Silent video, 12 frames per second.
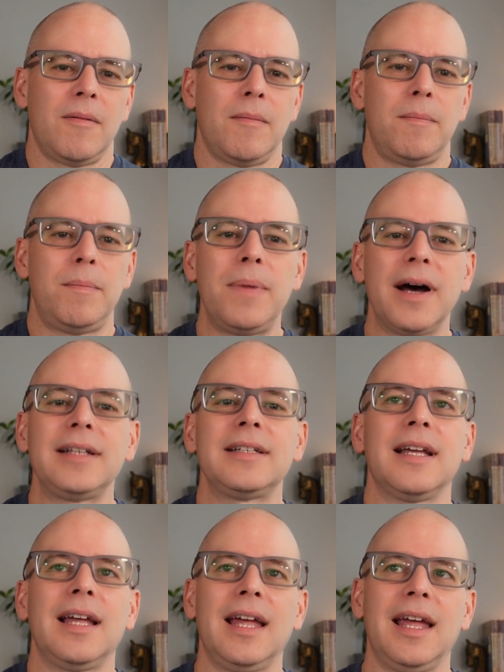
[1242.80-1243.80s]
But
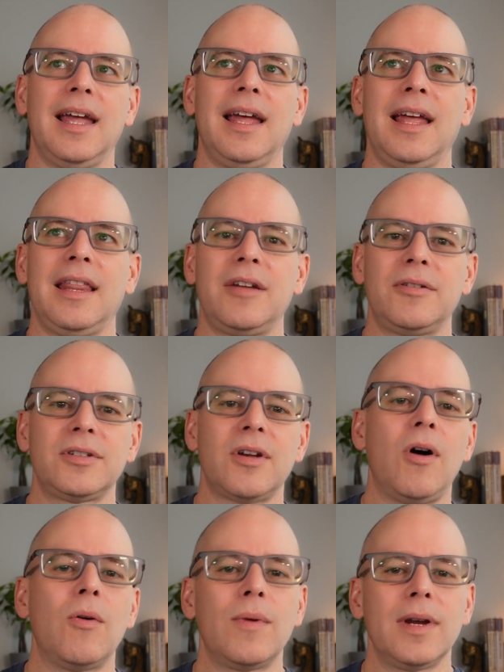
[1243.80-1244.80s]
there is
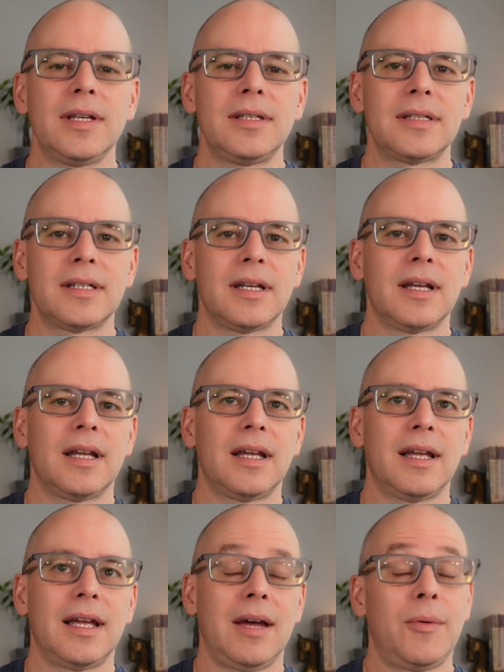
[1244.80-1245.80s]
always,
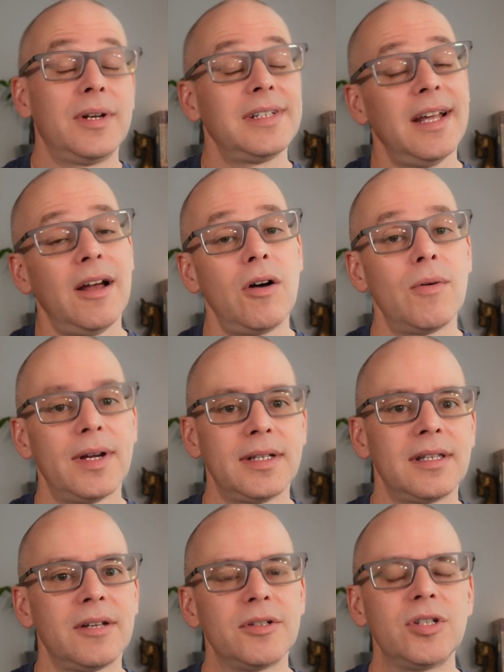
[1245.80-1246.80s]
I want to say always,
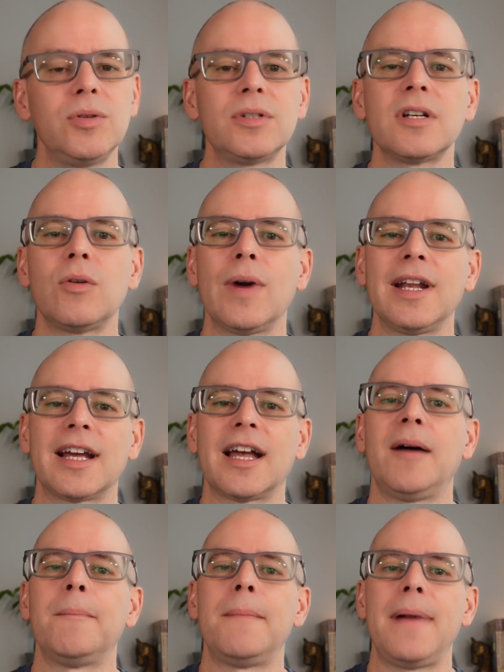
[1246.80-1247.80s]
there's usually a way to
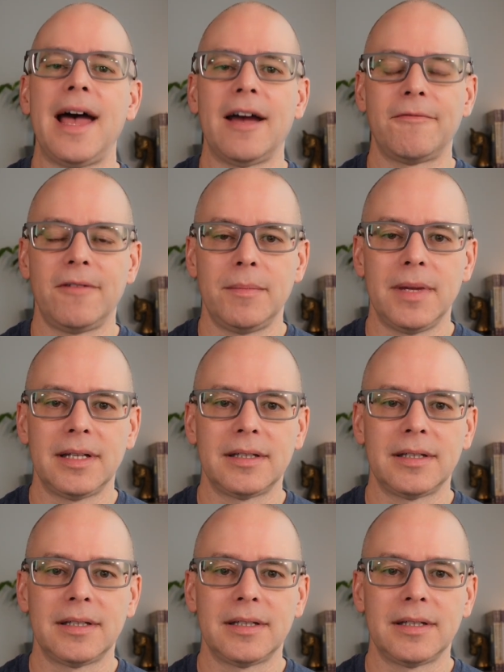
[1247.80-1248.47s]
come back from it